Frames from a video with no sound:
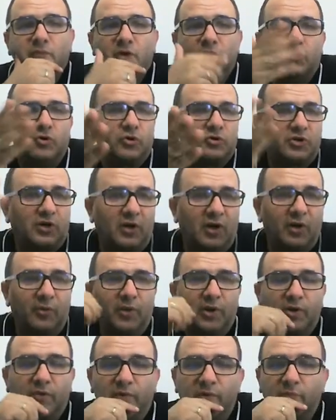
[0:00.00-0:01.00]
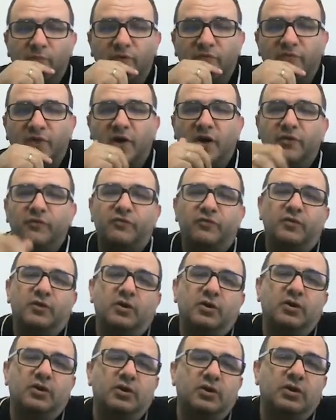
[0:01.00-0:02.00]
not allowing queen b5,
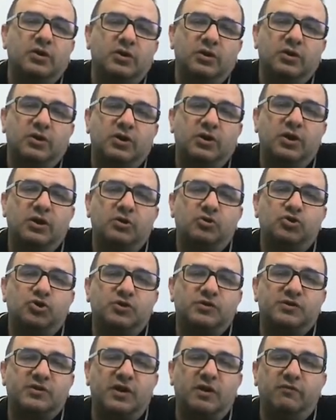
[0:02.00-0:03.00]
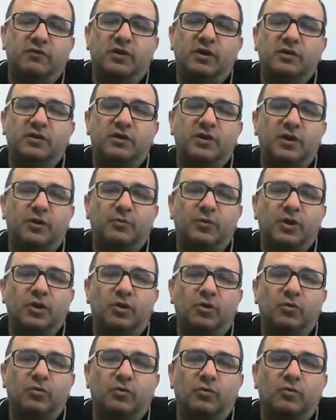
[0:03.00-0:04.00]
king g7, and here we
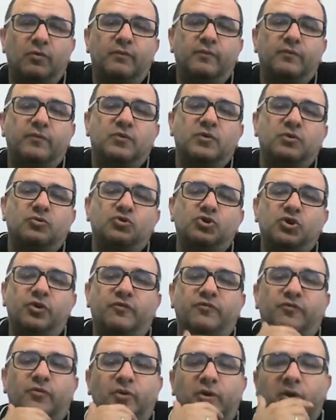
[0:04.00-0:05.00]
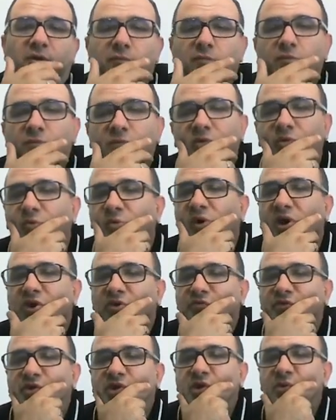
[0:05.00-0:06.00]
go, g4. One
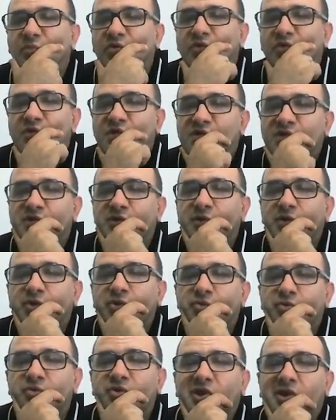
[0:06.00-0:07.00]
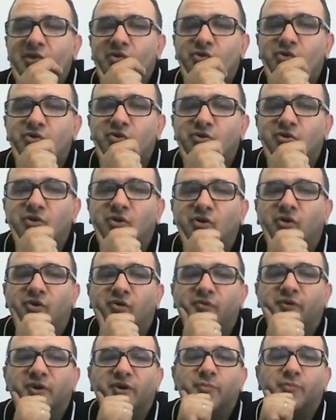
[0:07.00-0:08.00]
of key moves to get control
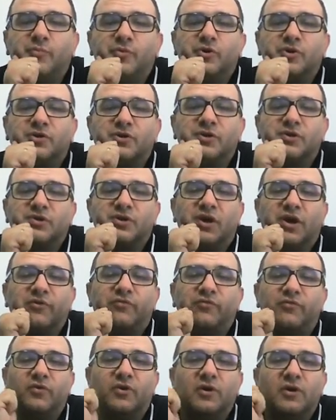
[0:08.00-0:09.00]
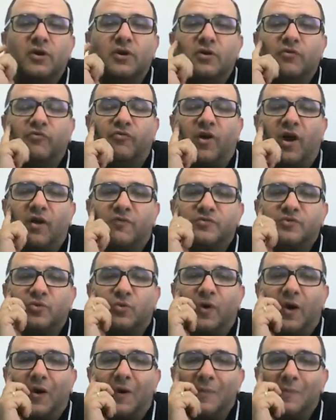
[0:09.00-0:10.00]
over important f5
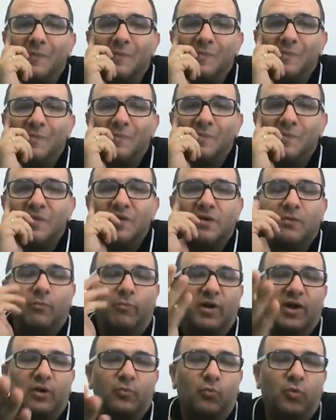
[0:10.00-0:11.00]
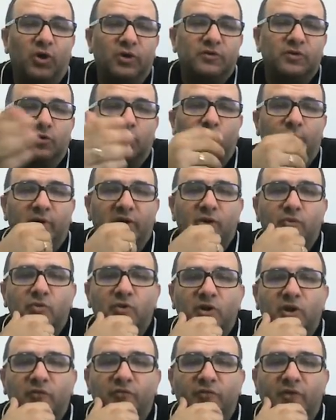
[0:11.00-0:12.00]
square. Black wanted to play
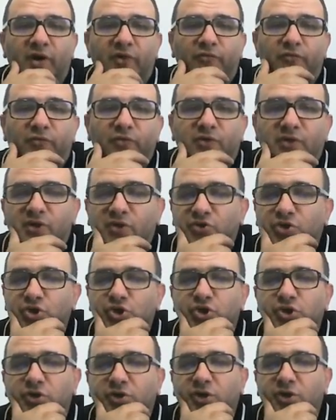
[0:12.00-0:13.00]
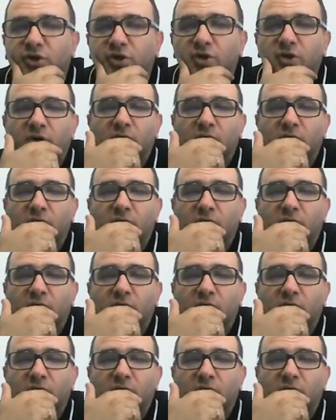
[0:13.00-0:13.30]
queen f5 with additional,